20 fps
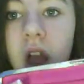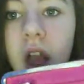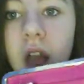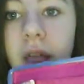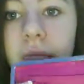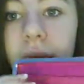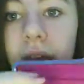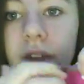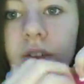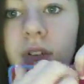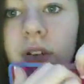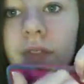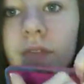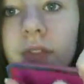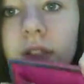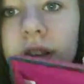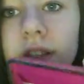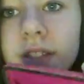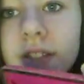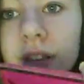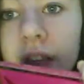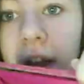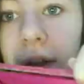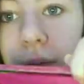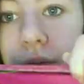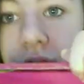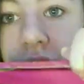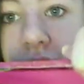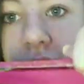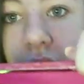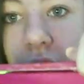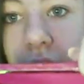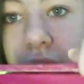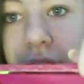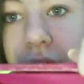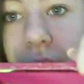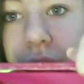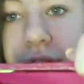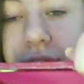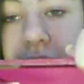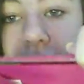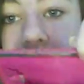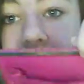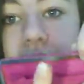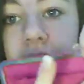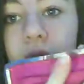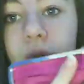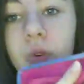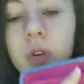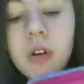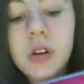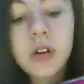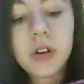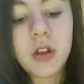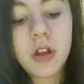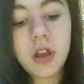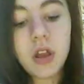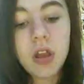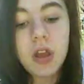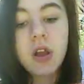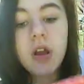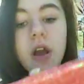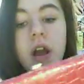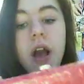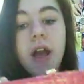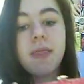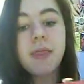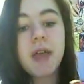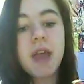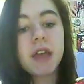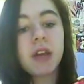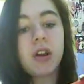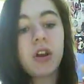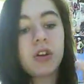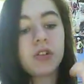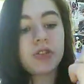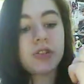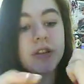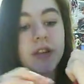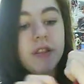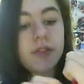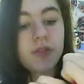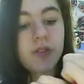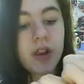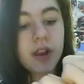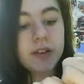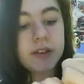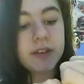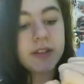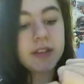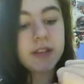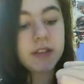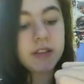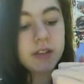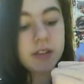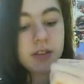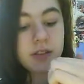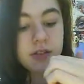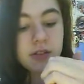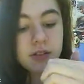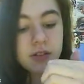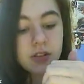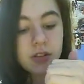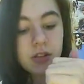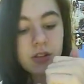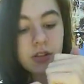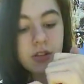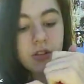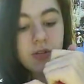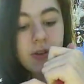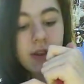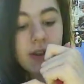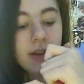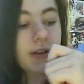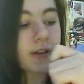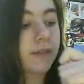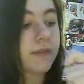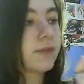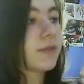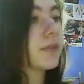And then you have this slot, which I have no idea what's that for. And then underneath your IDs, you have...